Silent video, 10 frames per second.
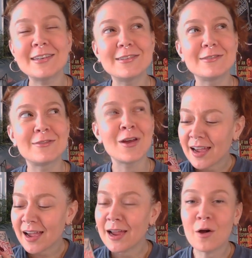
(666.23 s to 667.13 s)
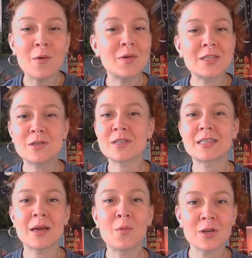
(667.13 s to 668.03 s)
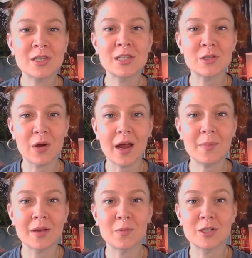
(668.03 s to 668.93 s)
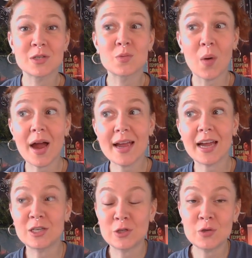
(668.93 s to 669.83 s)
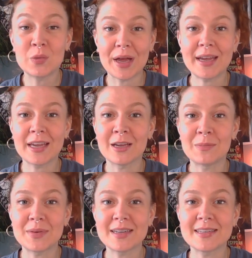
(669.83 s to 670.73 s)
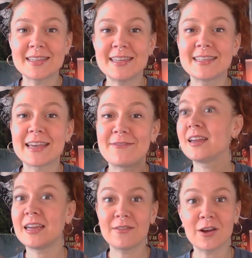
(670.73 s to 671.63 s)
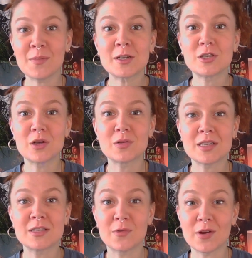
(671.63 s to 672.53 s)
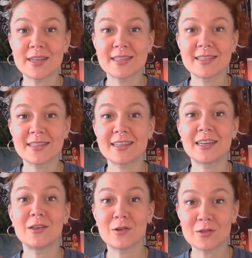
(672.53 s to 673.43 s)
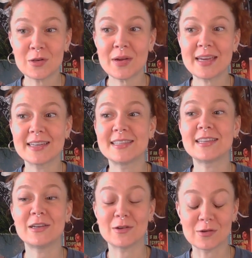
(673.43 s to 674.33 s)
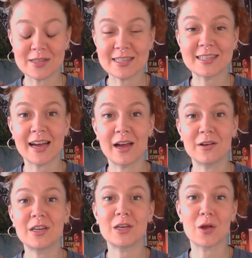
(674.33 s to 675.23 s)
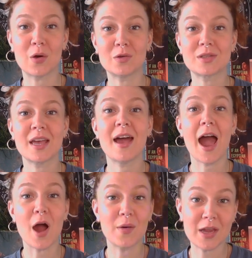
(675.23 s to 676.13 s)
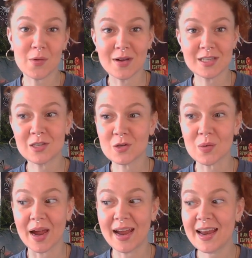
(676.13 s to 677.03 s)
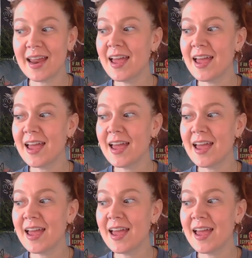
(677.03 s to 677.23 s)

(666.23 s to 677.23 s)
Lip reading: of, I always use the same word to describe him, which is why I do like him, because he is like, he very much knows his voice. He knows who he is, he knows his style, he knows how he wants to write.